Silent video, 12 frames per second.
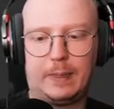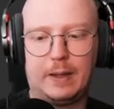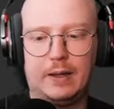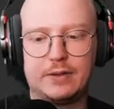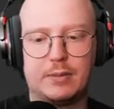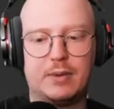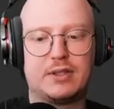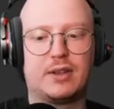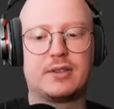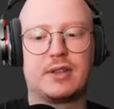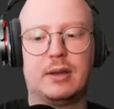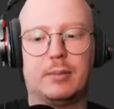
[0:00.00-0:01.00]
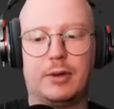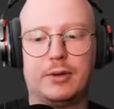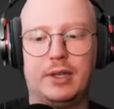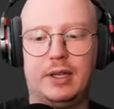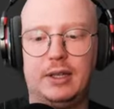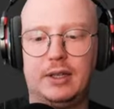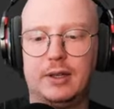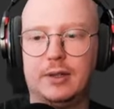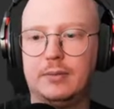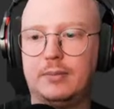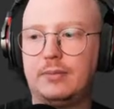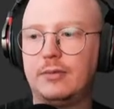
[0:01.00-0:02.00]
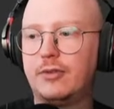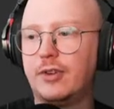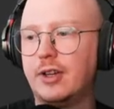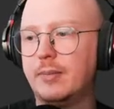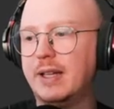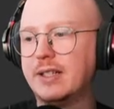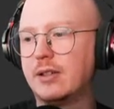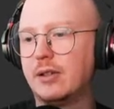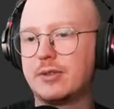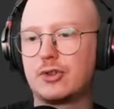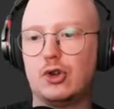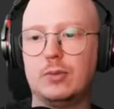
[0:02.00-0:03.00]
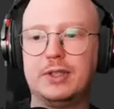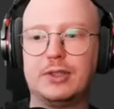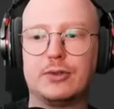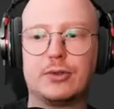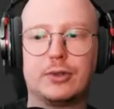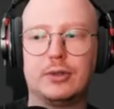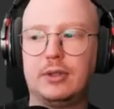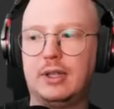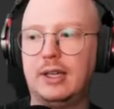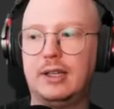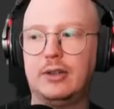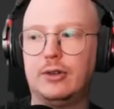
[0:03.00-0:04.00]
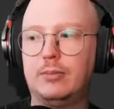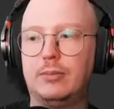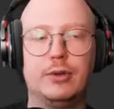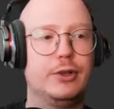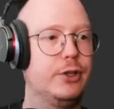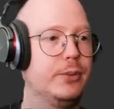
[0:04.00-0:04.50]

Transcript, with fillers: Uh, somebody's asking about a um, fundamental sculpting tutorial, and oh boy, do